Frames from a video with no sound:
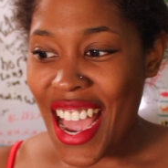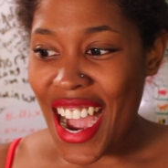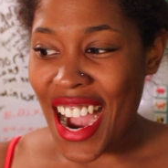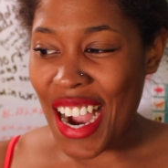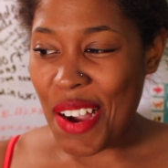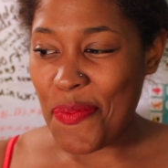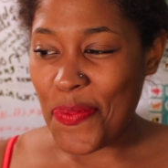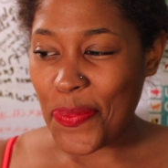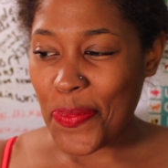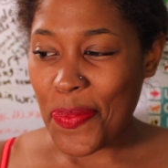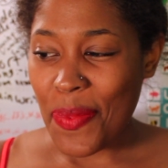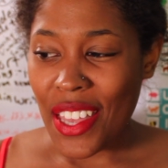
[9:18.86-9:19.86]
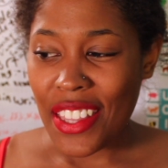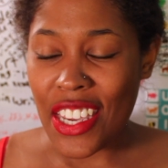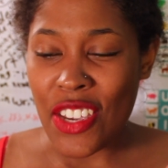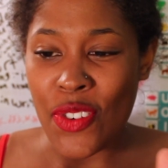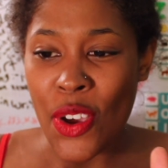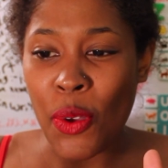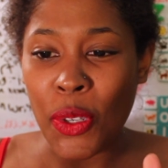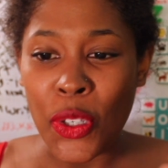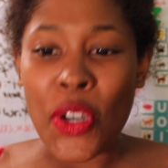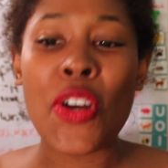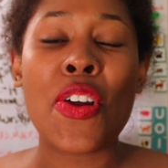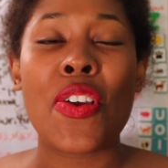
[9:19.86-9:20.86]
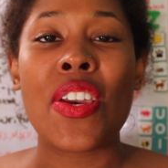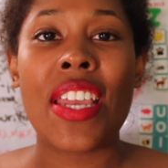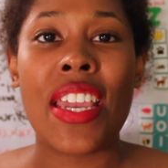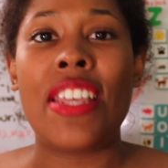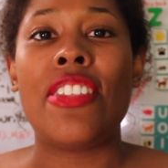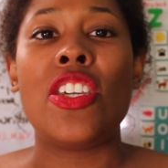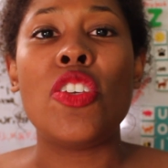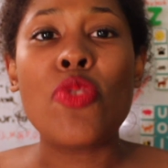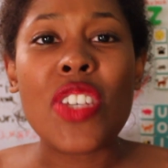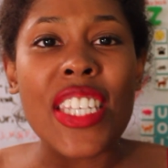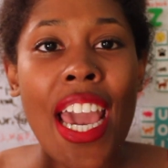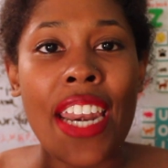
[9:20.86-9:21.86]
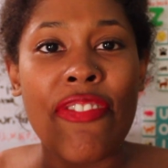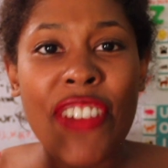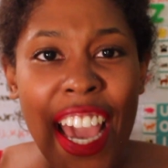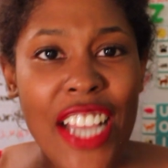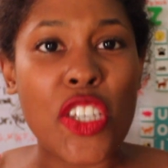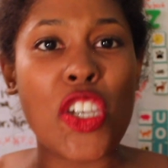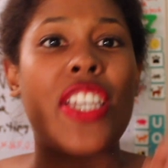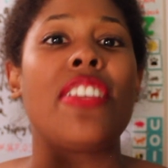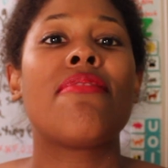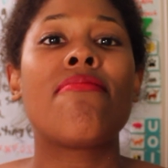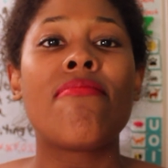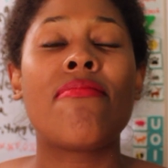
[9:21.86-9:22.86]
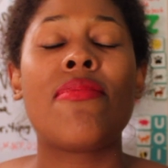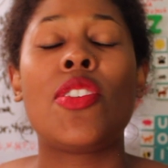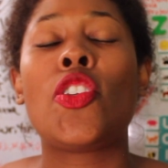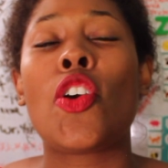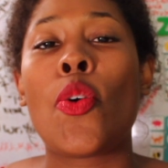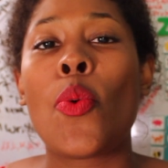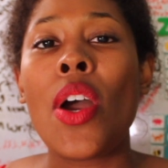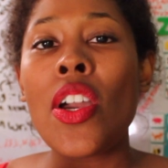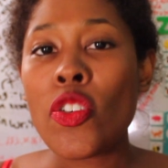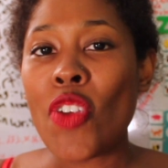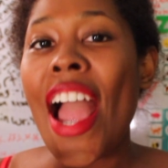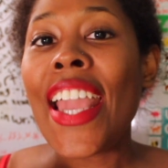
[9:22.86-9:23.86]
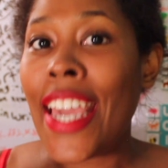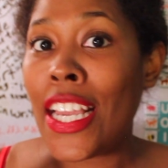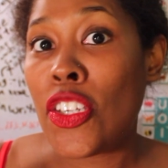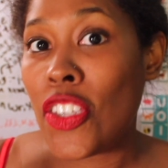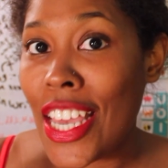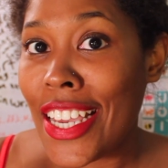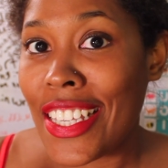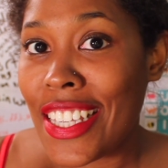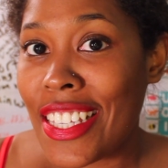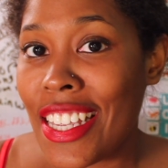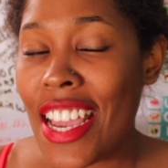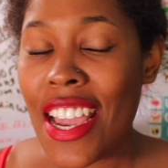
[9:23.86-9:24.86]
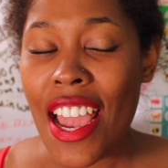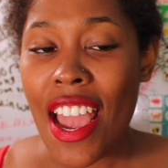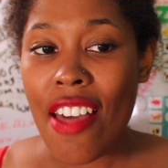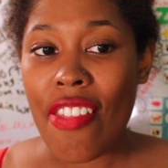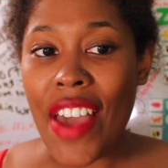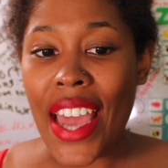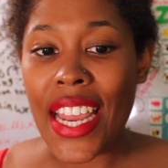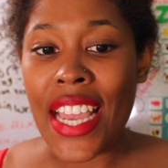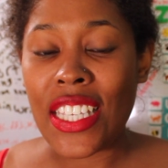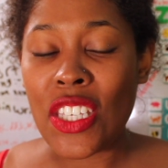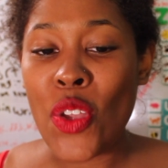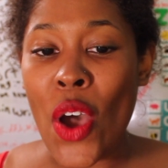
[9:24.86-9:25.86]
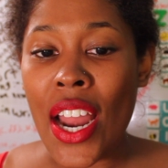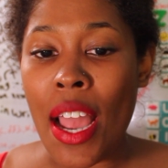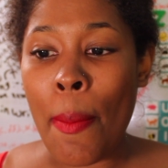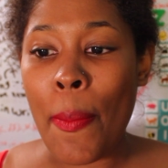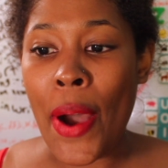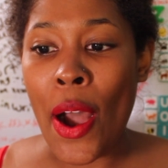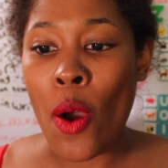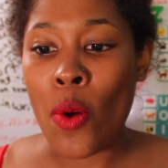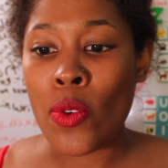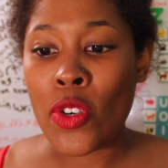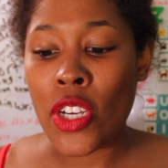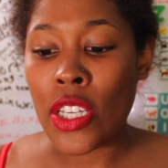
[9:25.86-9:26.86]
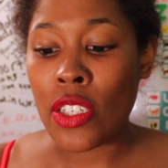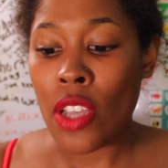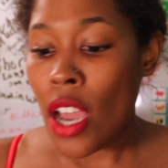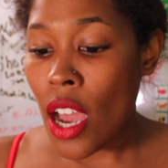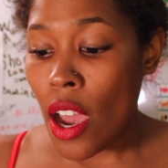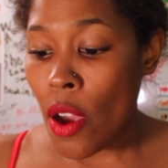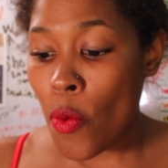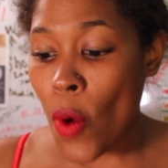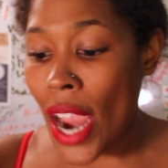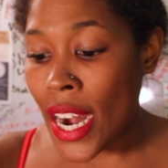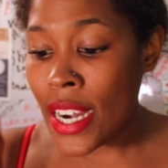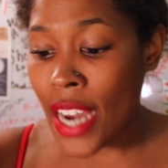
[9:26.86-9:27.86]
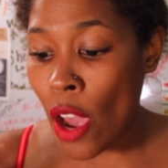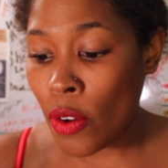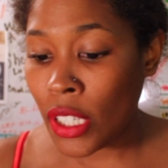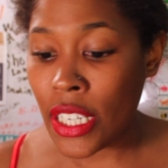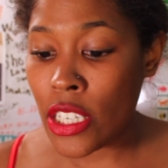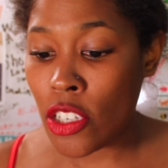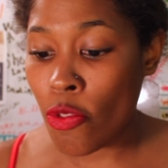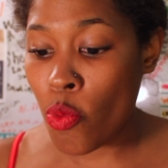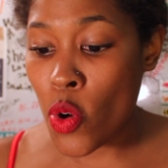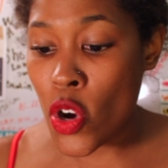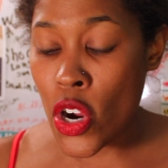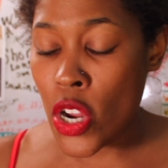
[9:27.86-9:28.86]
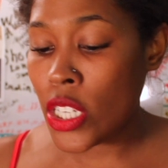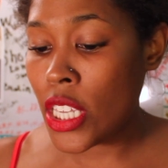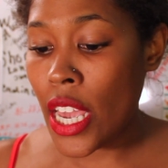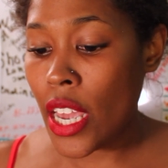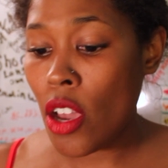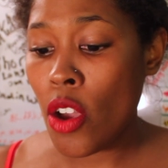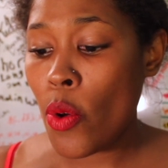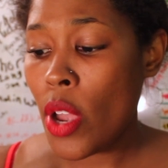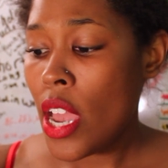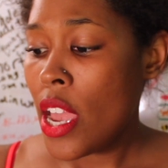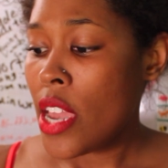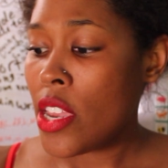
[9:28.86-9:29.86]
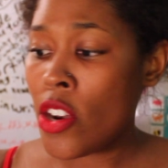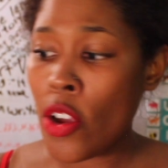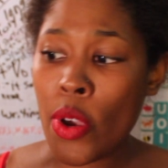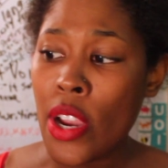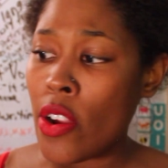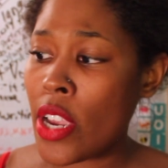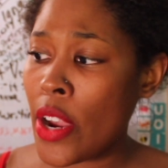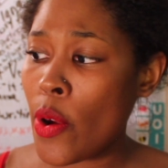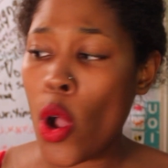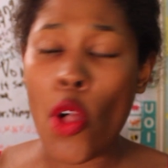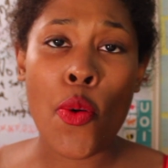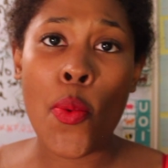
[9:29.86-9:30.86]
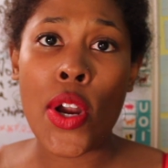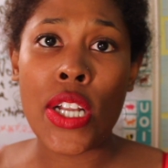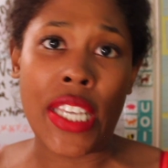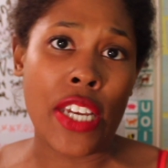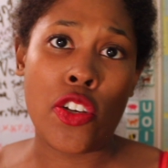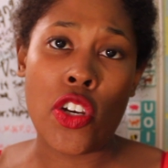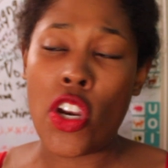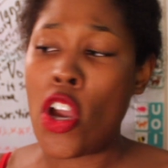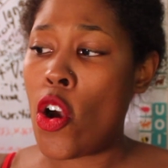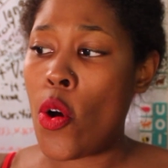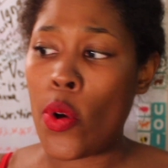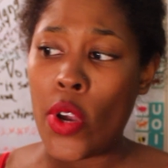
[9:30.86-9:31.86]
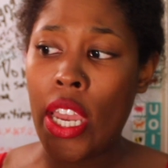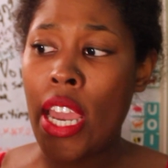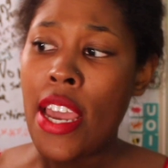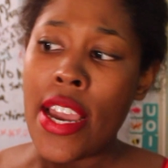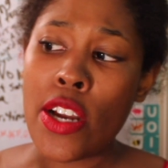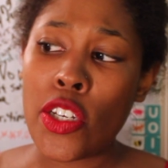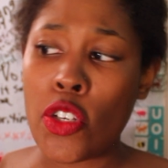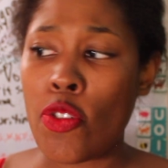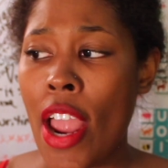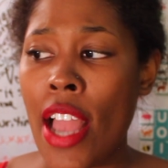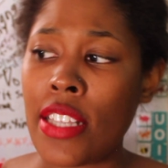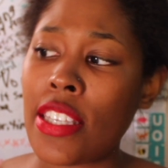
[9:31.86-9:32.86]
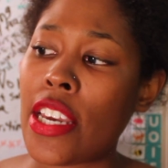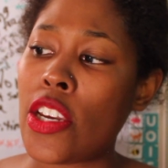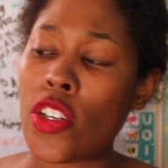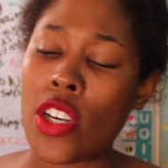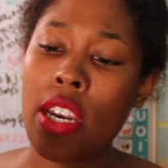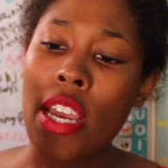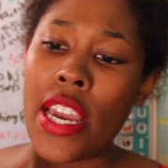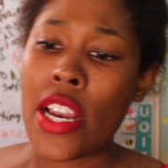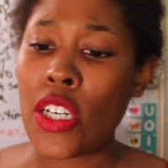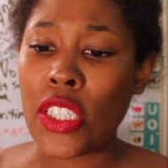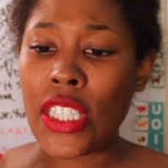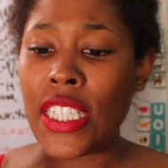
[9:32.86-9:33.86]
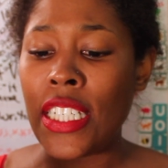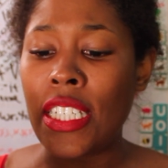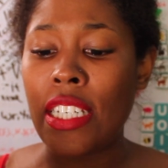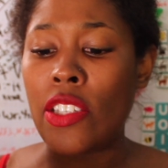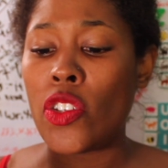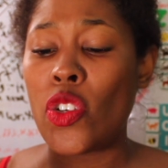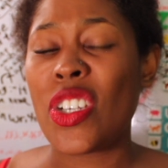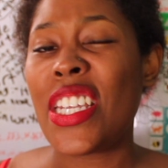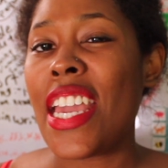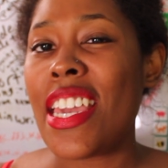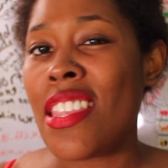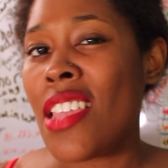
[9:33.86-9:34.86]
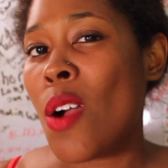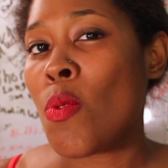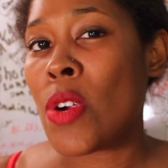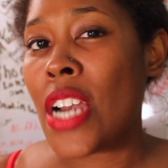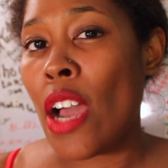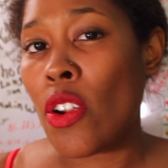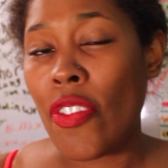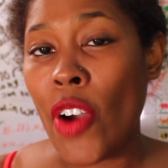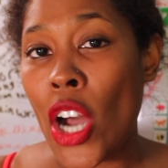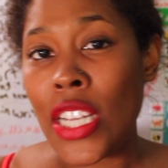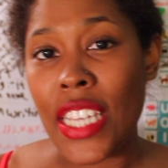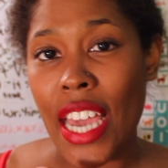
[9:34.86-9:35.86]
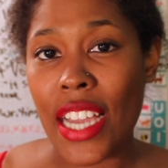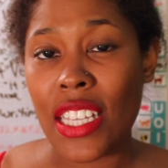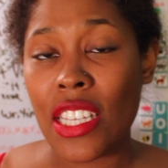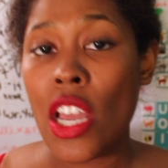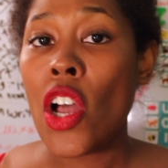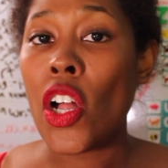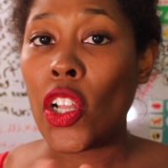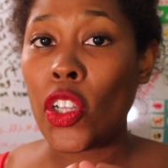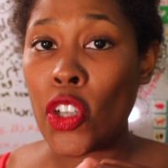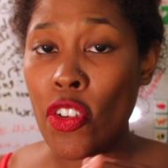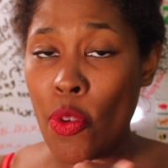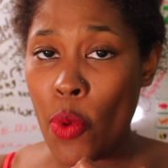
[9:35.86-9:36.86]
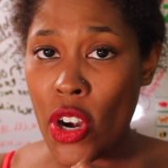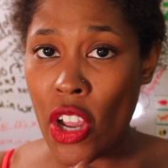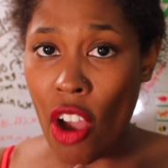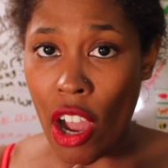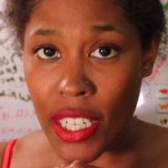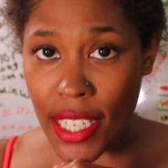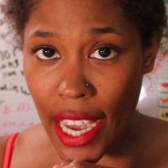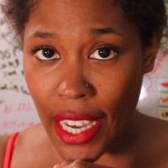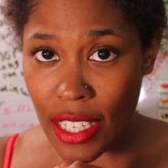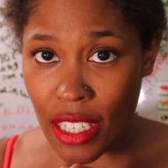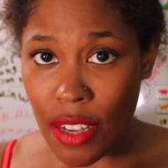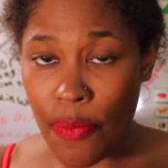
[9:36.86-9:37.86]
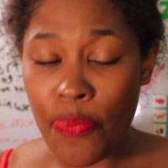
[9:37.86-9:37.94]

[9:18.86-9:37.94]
that you don't learn anything, you just kind of catch it. So try and catch this, that it's not about just writing down lists of words like, oh, you know, here are all the words I should know, okay? Here's the translation, here's a sentence. You're taking that word out of context. Learn the word in context.